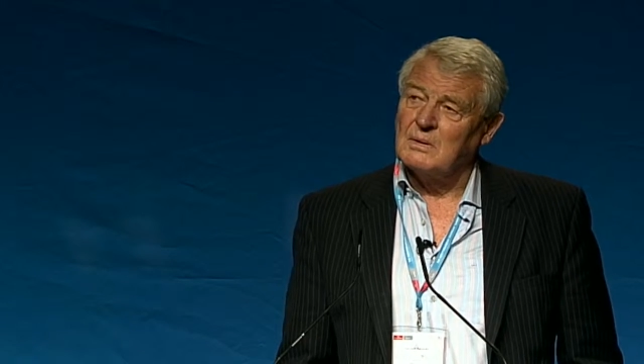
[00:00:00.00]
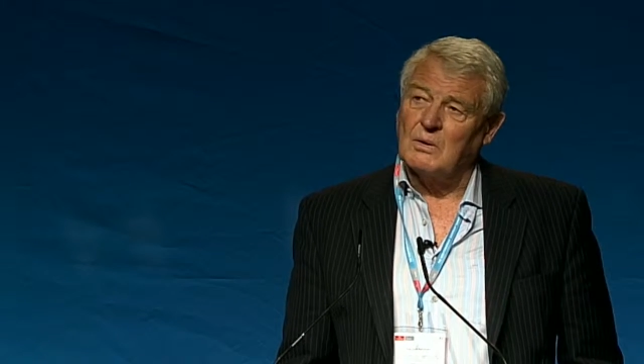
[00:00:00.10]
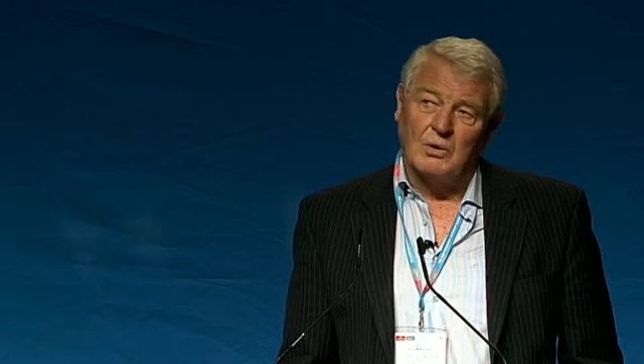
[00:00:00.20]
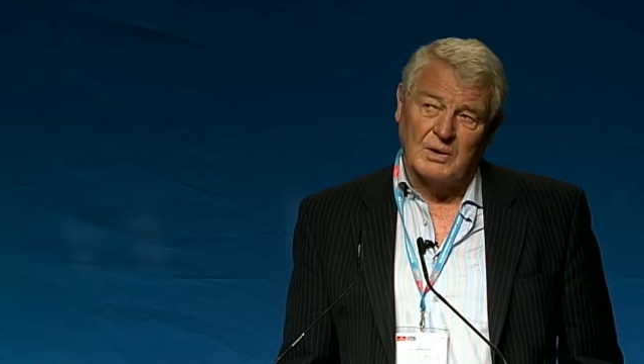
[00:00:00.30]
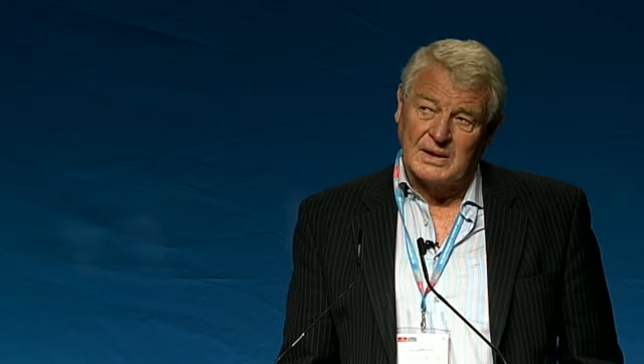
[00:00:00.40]

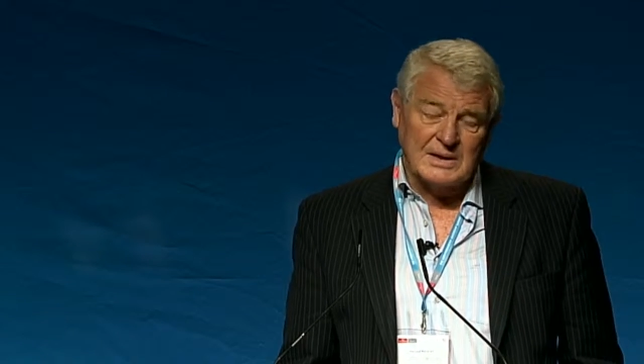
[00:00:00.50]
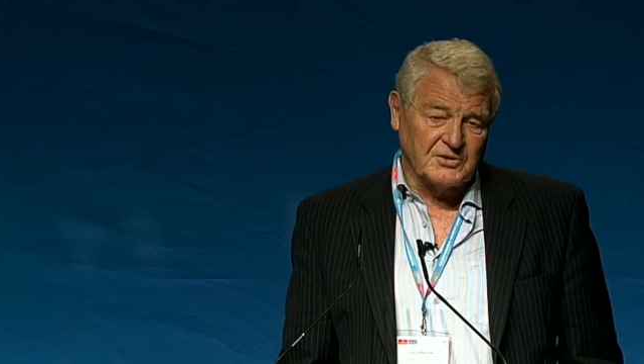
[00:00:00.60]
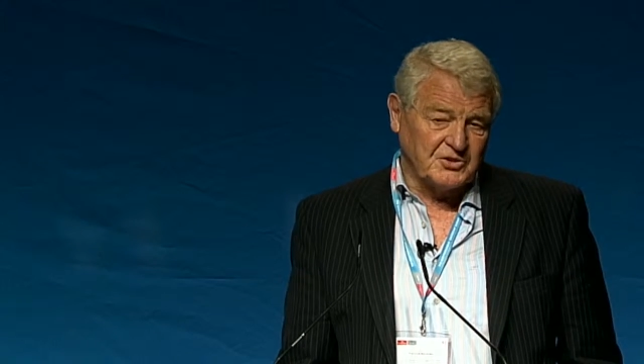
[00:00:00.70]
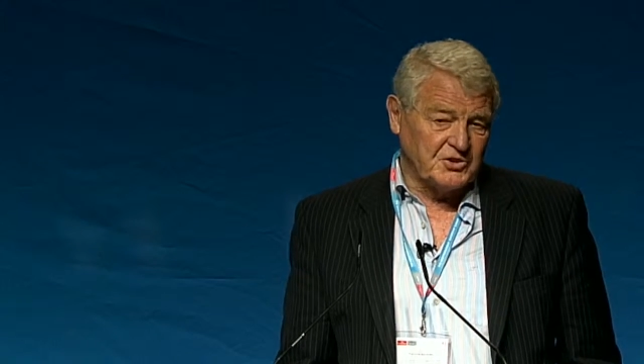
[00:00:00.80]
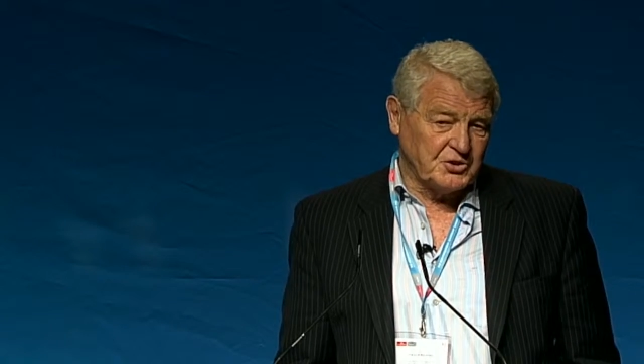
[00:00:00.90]
all the
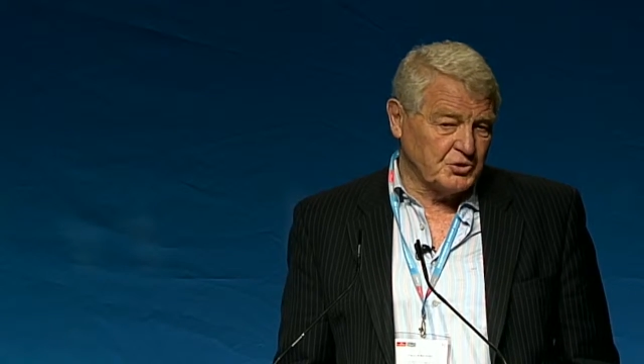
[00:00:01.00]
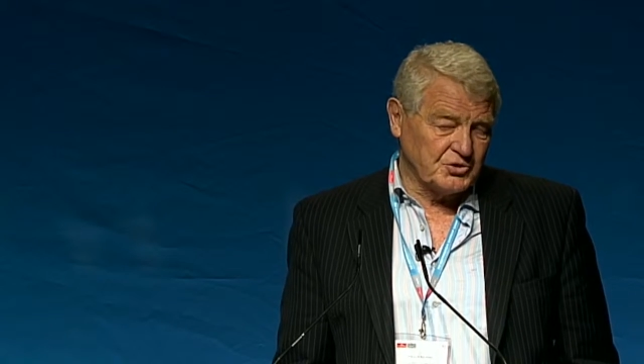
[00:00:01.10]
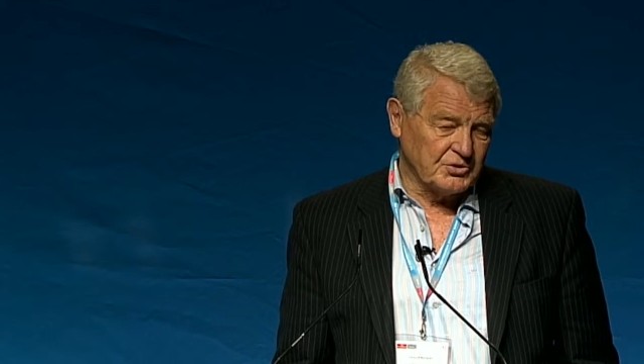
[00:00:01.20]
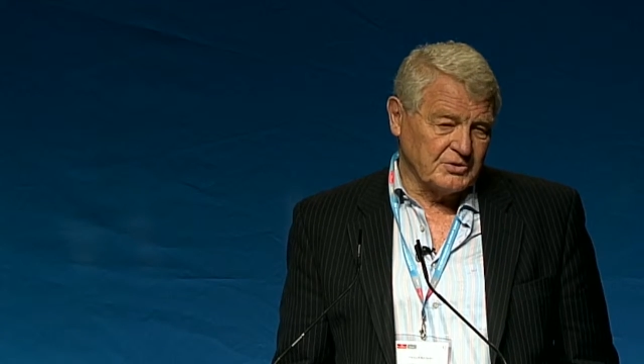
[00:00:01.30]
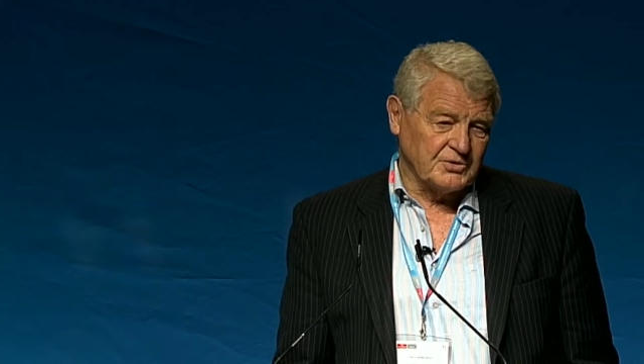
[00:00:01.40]

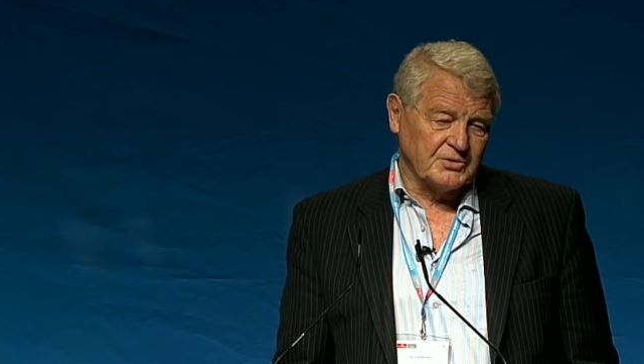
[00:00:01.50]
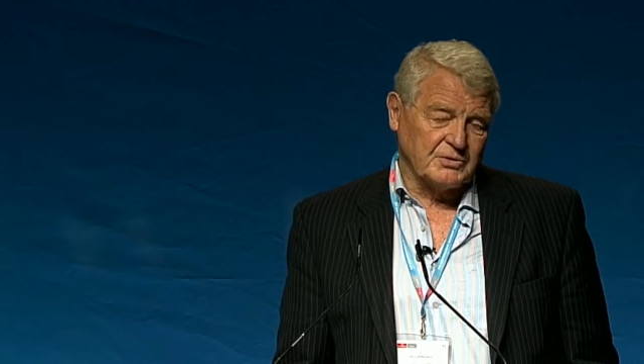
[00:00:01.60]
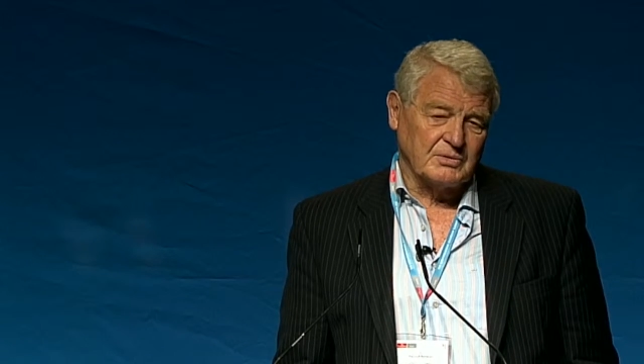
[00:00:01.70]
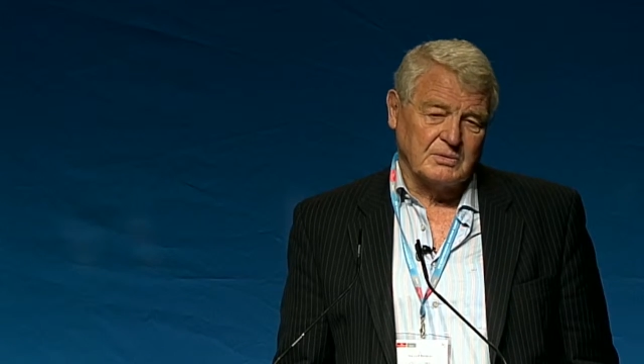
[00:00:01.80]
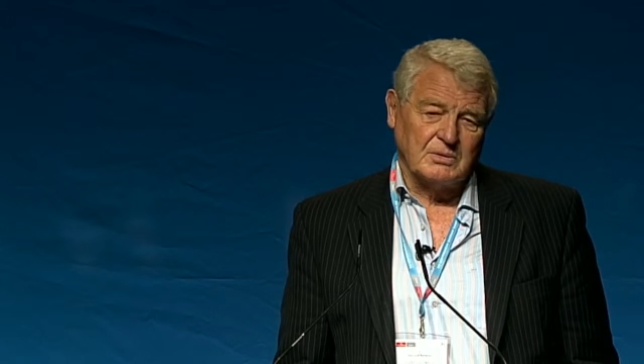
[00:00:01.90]
institutions,
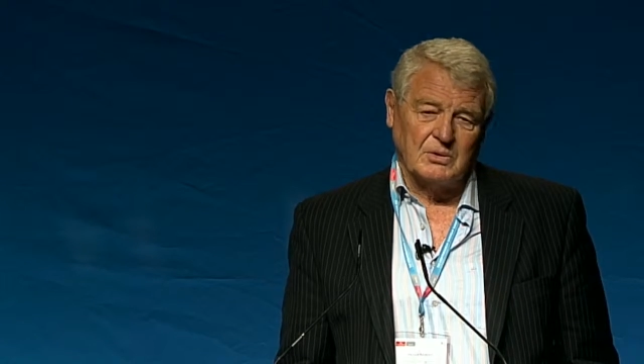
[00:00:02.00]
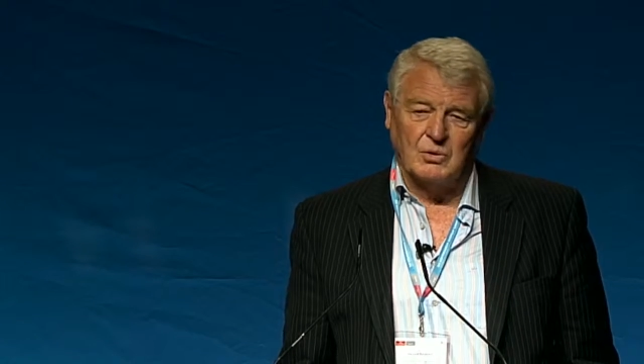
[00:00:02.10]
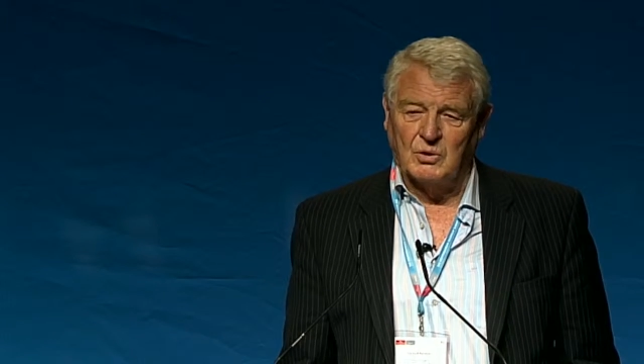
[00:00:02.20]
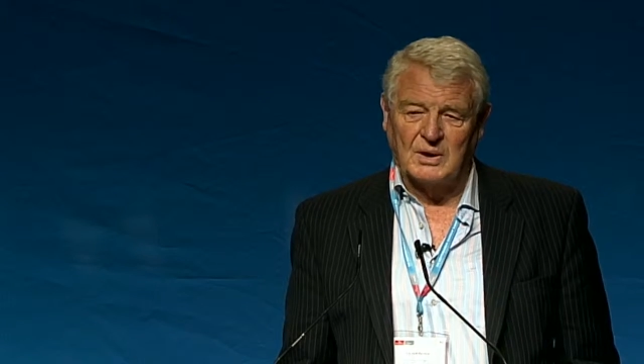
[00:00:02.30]
all